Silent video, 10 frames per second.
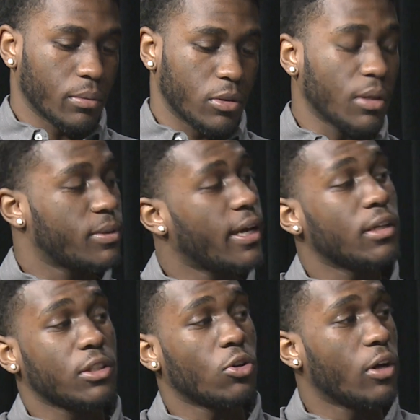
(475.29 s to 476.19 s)

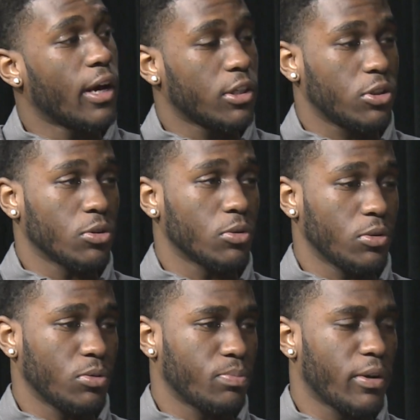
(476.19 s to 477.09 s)
sometimes I know last year
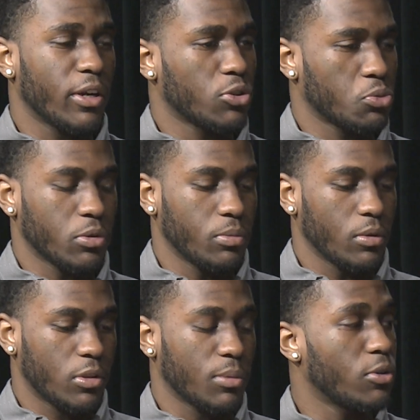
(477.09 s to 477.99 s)

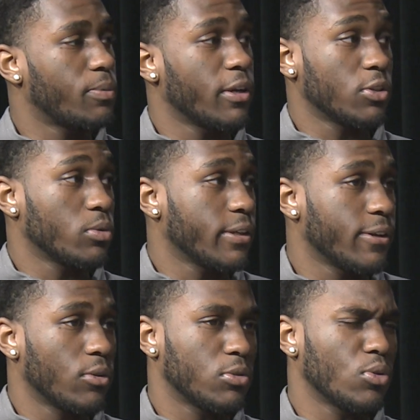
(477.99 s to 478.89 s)
some of your players wouldn't get
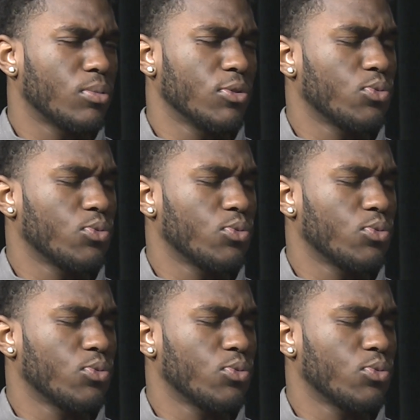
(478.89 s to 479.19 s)
home to almost